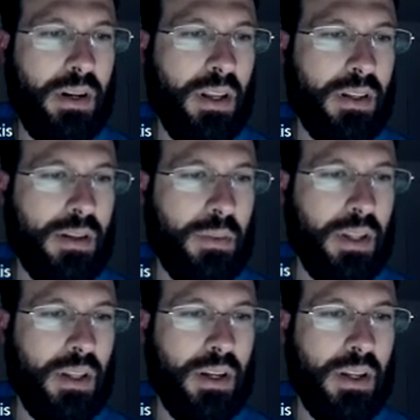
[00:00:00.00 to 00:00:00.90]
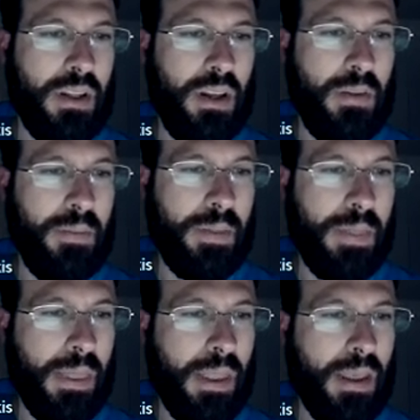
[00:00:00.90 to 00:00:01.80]
get something than nothing.
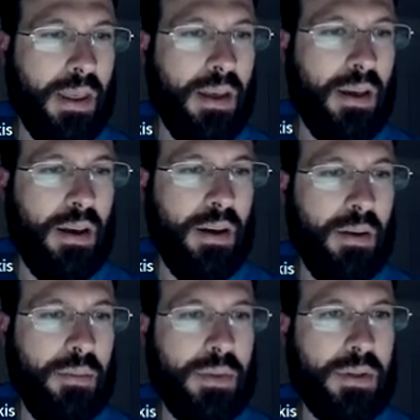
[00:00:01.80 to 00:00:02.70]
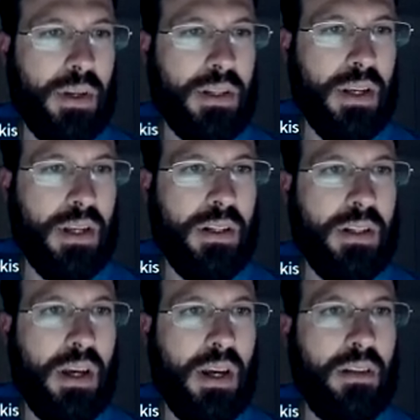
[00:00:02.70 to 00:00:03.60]
So I say
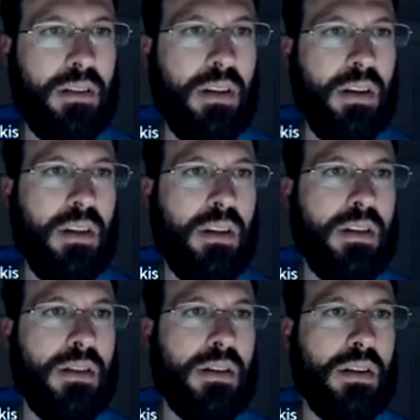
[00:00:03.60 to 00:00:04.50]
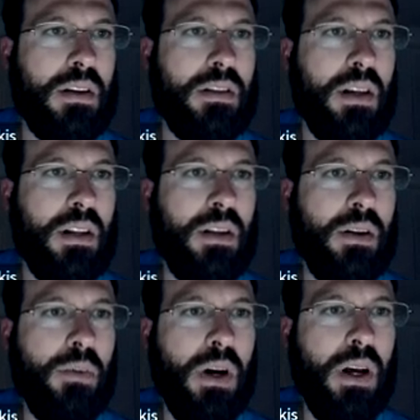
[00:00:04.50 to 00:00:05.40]
detect, and this is going to take a
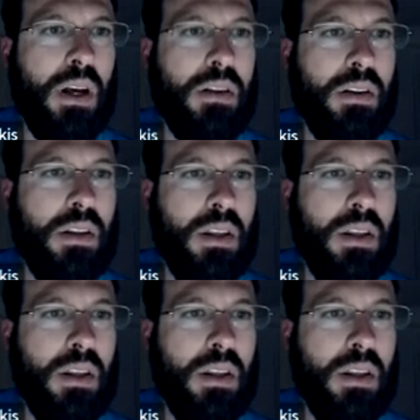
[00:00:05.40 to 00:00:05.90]
little while.